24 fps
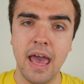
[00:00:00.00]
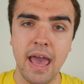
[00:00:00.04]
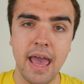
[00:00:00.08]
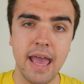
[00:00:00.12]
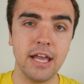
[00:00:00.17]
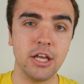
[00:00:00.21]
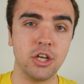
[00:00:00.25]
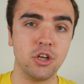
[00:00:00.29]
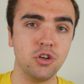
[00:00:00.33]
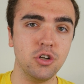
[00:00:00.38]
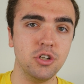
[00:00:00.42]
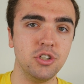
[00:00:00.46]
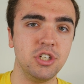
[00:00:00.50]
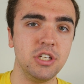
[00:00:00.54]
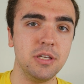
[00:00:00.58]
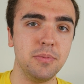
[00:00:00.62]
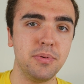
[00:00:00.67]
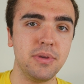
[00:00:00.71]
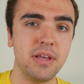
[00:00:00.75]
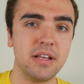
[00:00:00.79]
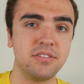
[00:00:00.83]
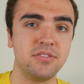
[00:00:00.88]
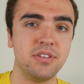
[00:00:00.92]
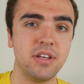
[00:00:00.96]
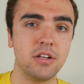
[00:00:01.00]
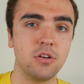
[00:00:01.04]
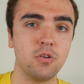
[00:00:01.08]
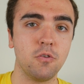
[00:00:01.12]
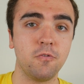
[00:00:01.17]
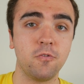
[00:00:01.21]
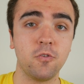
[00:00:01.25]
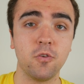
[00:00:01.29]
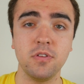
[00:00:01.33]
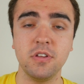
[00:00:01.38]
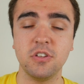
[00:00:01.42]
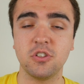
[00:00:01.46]
a good GPS signal
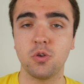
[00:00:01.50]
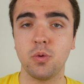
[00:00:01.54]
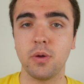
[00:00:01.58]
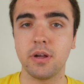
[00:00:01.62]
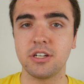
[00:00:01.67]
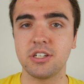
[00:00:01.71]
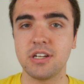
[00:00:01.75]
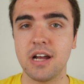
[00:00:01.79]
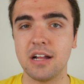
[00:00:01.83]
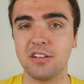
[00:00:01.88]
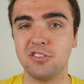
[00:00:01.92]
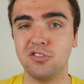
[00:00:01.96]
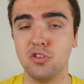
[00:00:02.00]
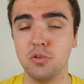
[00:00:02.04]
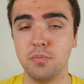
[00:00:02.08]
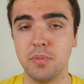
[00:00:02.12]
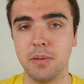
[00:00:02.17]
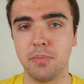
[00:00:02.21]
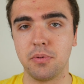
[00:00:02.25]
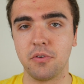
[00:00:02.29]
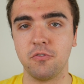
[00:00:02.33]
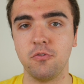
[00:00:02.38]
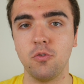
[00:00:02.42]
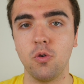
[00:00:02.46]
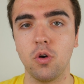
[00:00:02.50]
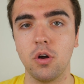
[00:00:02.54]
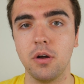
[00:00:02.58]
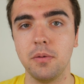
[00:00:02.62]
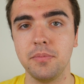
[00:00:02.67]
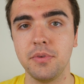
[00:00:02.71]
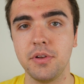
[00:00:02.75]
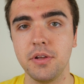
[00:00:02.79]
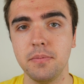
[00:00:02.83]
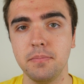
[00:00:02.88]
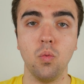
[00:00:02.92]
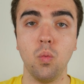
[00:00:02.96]
for these quick shots to be performed.